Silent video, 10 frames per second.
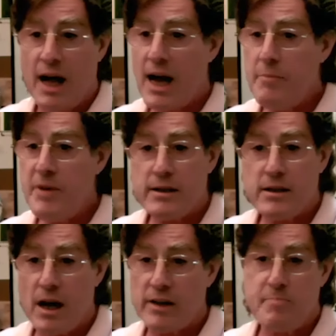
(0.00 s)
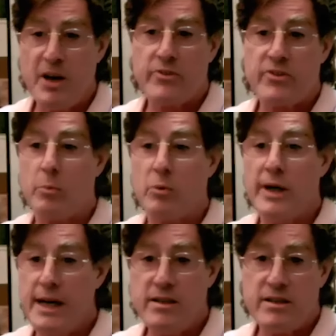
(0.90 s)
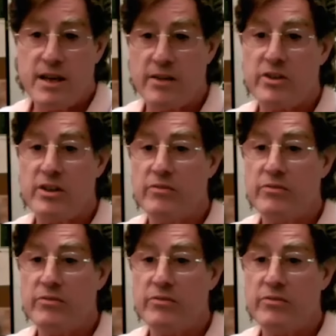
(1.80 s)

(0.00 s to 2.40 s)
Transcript: I made comments that were insensitive,